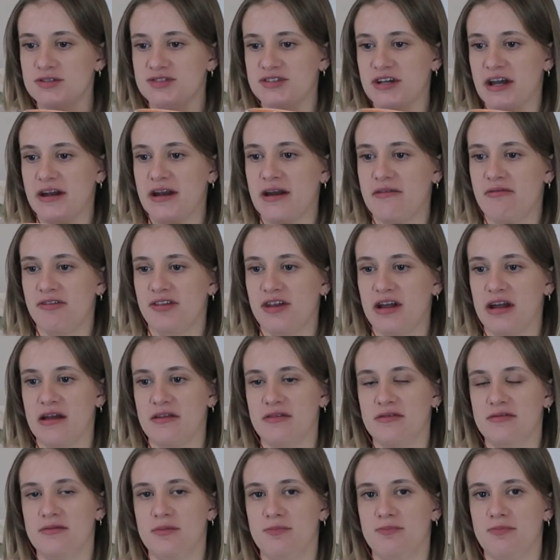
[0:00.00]
saying everything
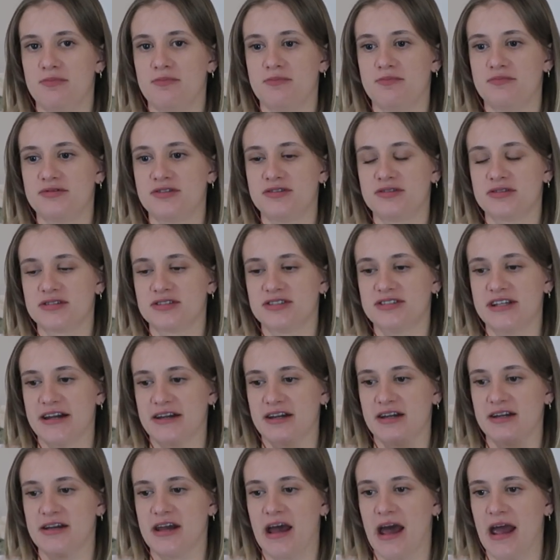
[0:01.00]
in the
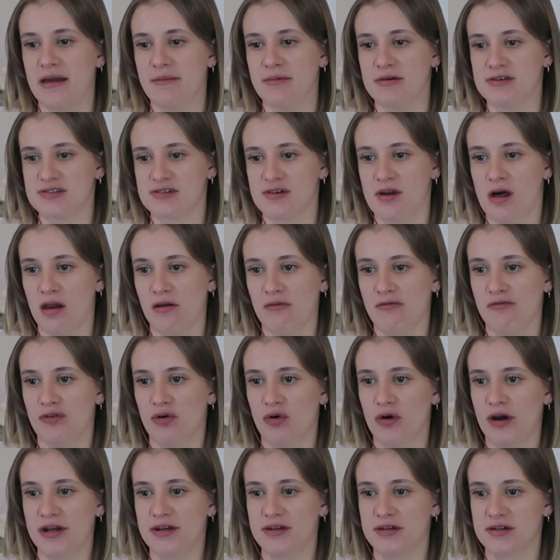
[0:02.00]
second game is null and
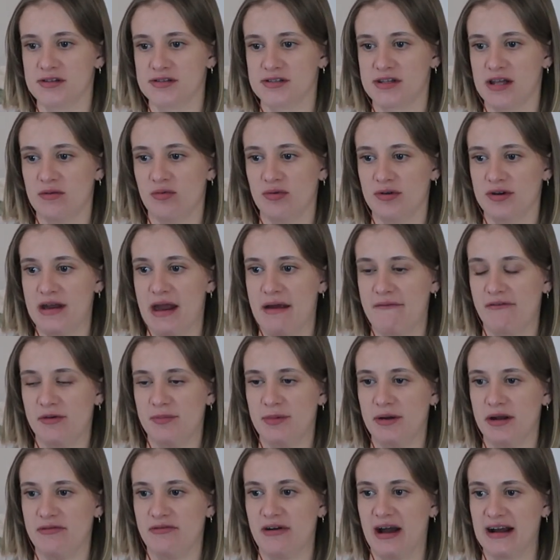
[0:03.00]
void because there would never
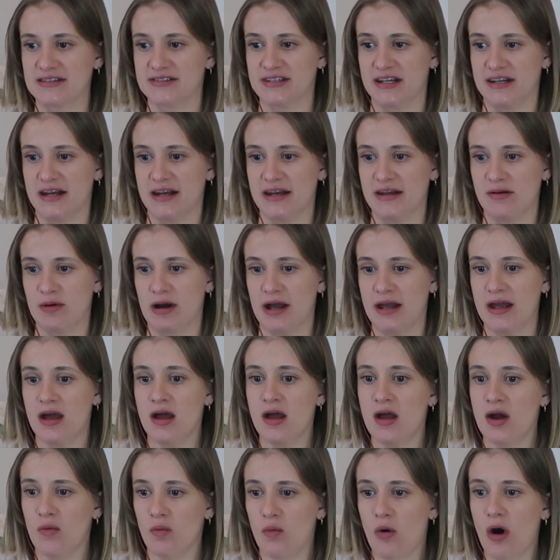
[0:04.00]
have been a vaccine anyway?
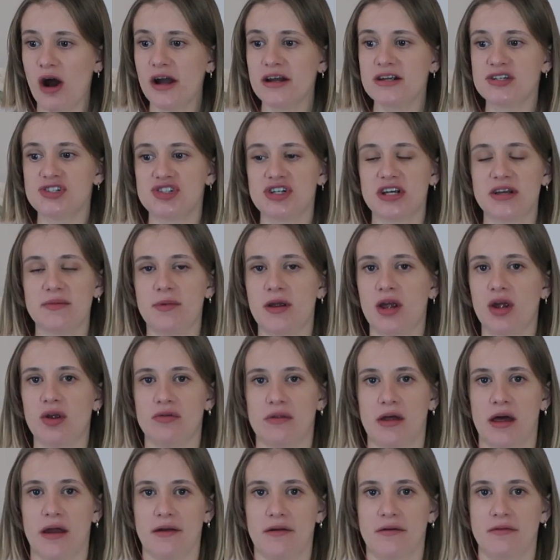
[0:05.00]
Why is she
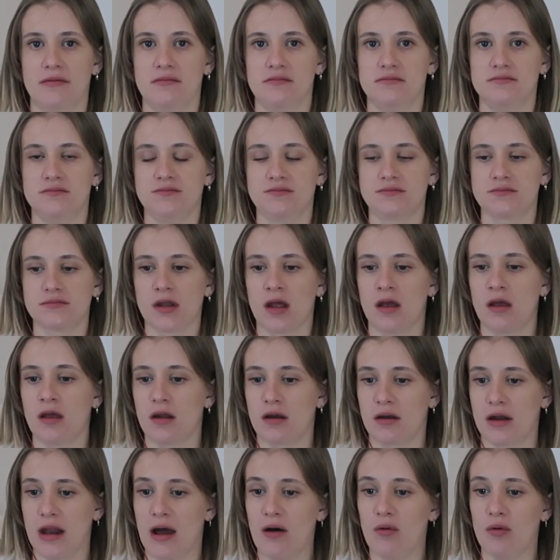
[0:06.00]
immune then?
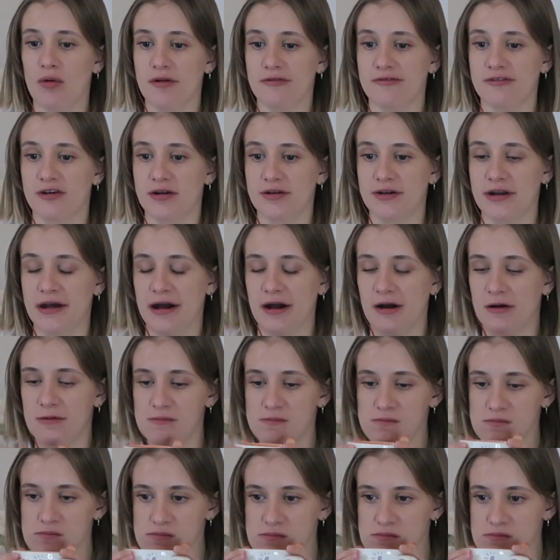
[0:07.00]
Now I want to find
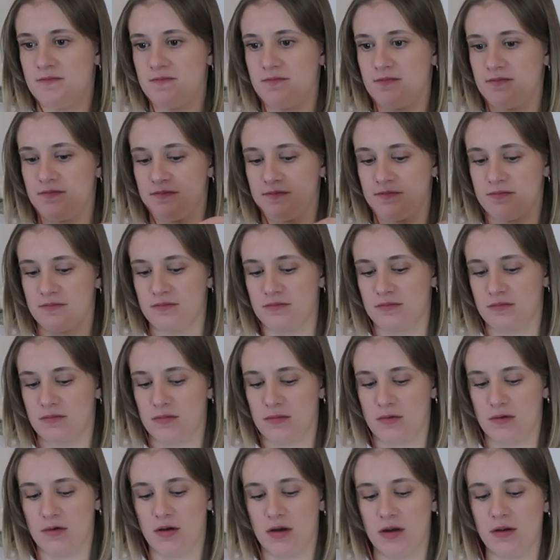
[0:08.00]

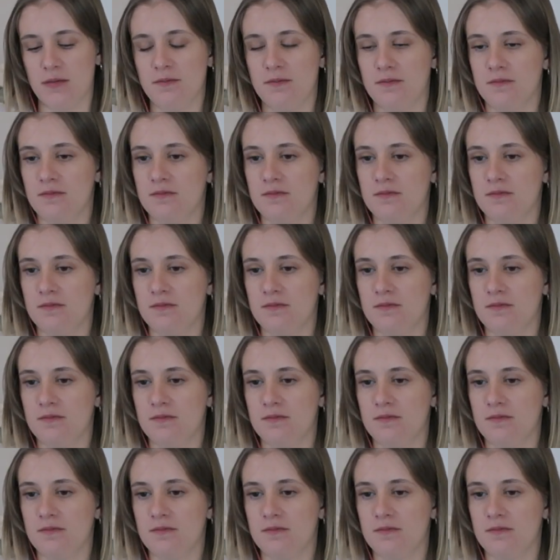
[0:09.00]
out.